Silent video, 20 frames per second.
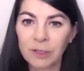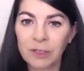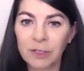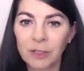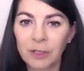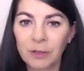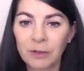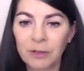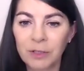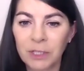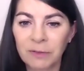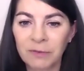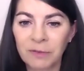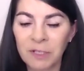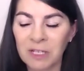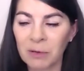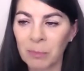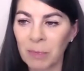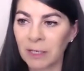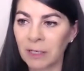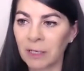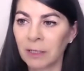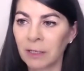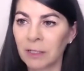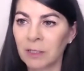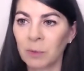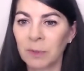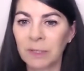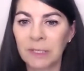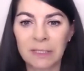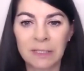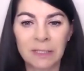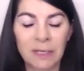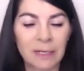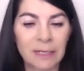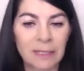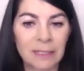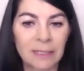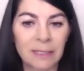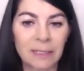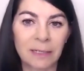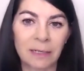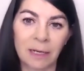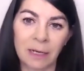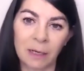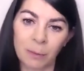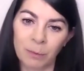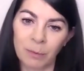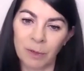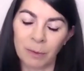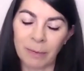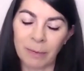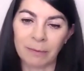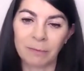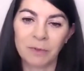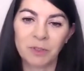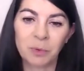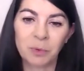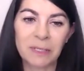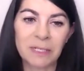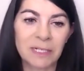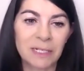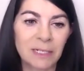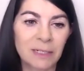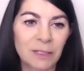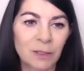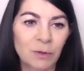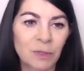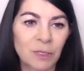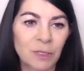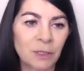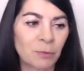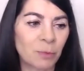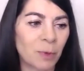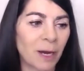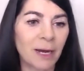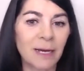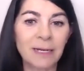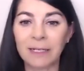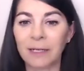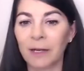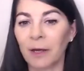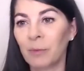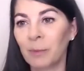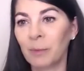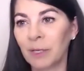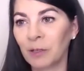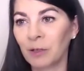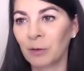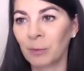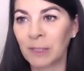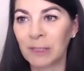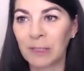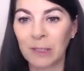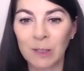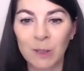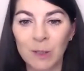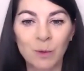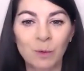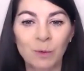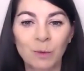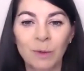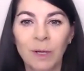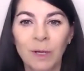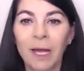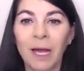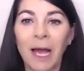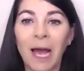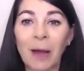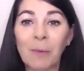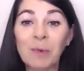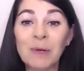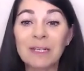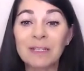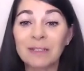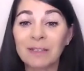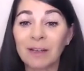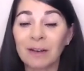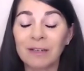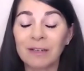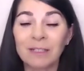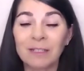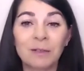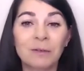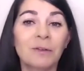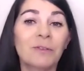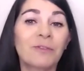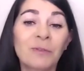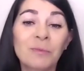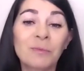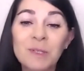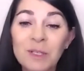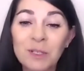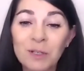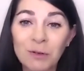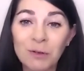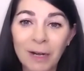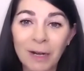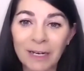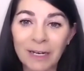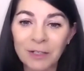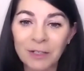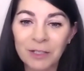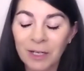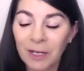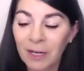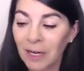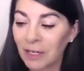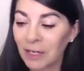a huge difference, and my youngest one is 19. I'm about 20 years older than you, but I did home economics at school, and we started from scratch.